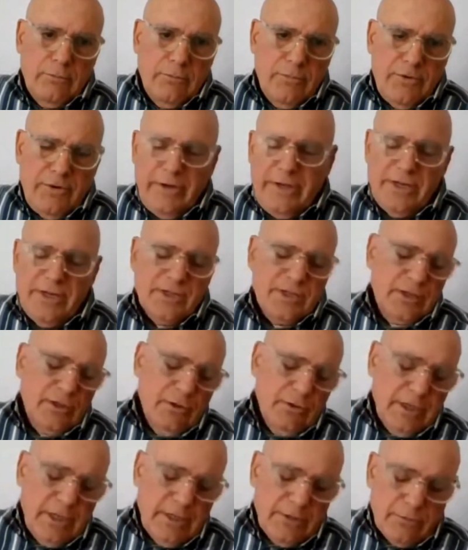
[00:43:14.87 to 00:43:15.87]
3 years ago,
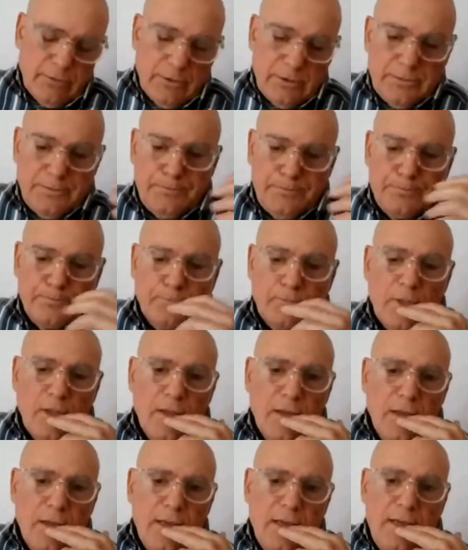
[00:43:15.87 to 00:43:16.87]
in other words,
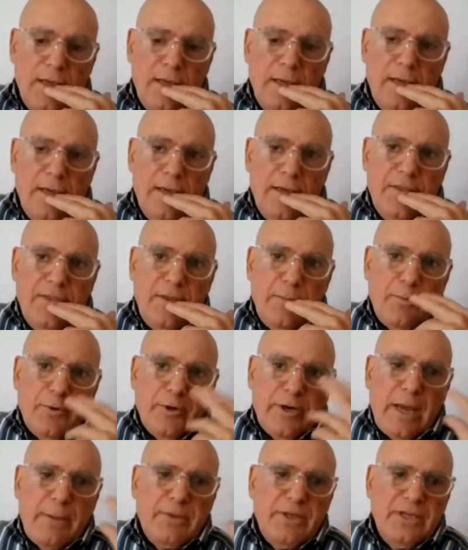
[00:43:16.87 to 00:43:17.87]
the per
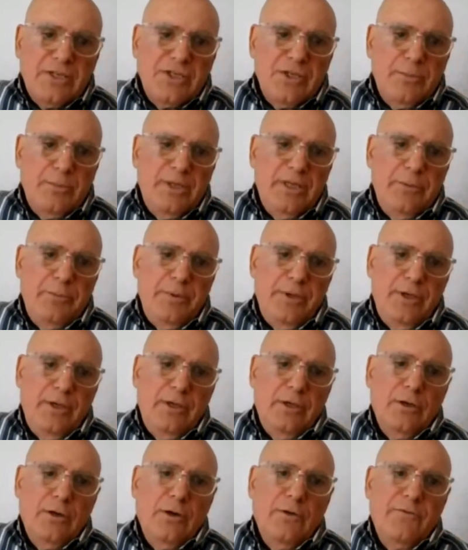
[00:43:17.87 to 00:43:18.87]
capita
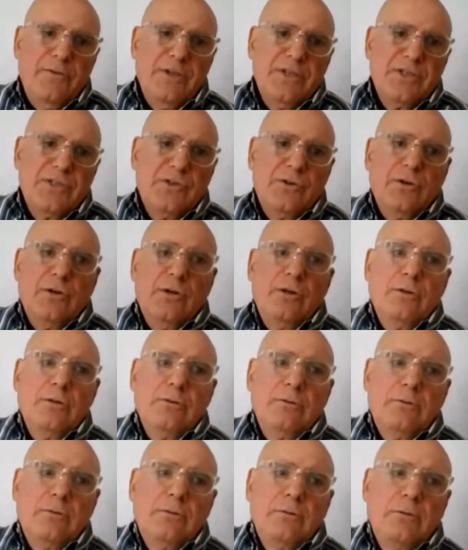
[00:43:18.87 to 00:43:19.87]
GDP of
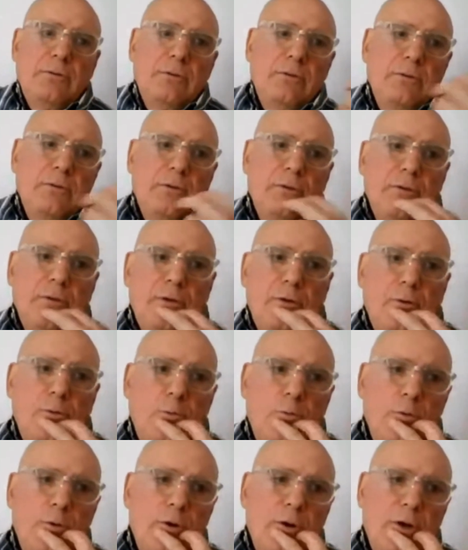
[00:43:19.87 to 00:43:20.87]
Israel
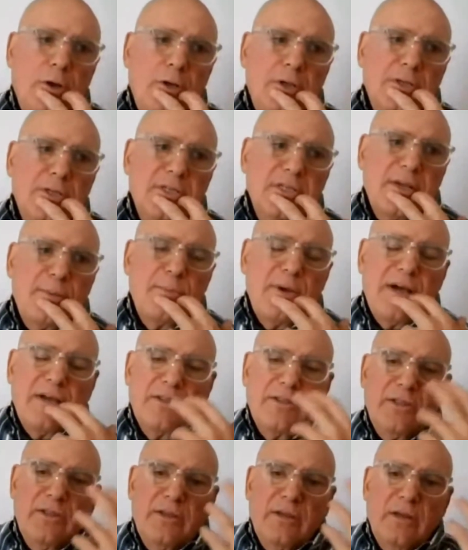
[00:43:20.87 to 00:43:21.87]
was
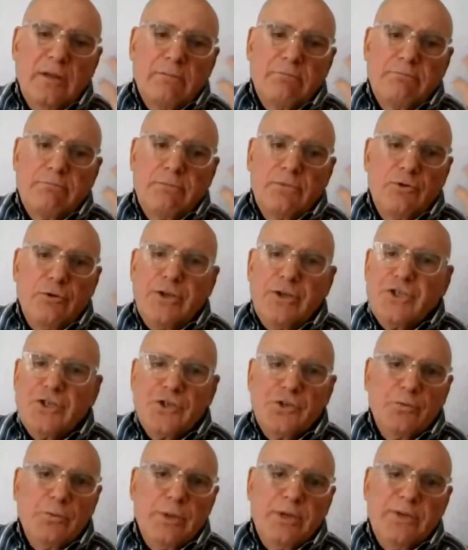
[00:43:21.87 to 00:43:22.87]
among the
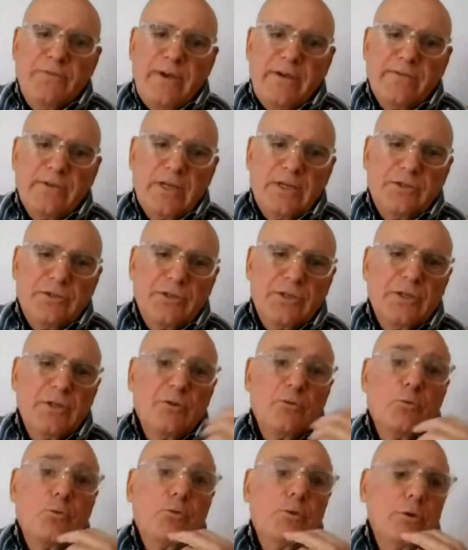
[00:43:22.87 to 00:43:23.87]
richest 25 countries
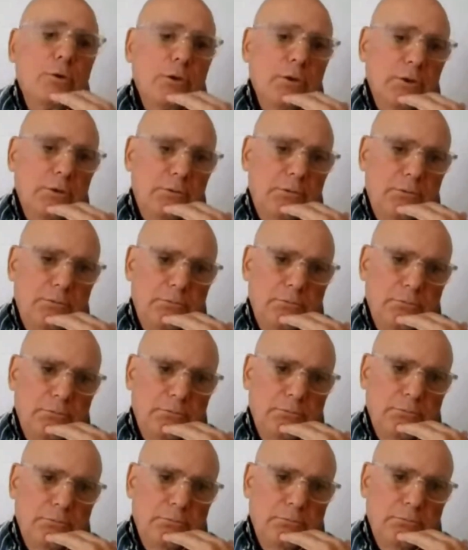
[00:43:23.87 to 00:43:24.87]
in the world
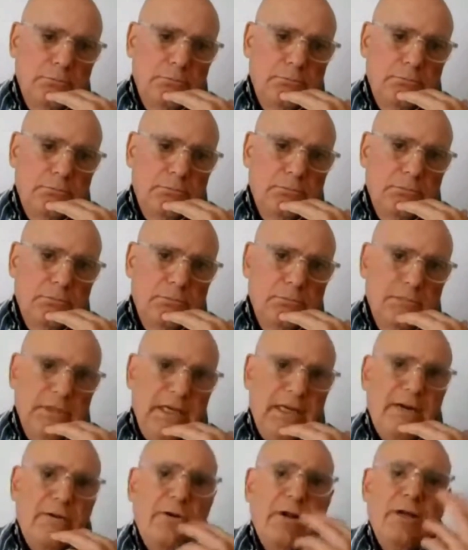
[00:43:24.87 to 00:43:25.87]

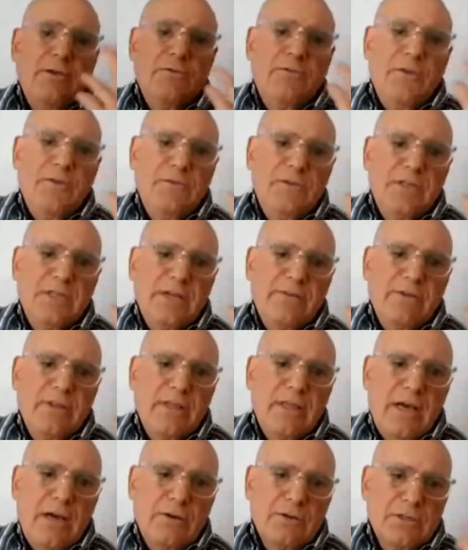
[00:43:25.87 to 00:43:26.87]
at around
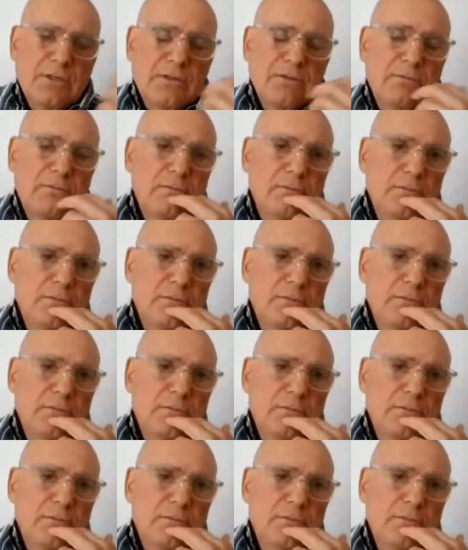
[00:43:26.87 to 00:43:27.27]
57,000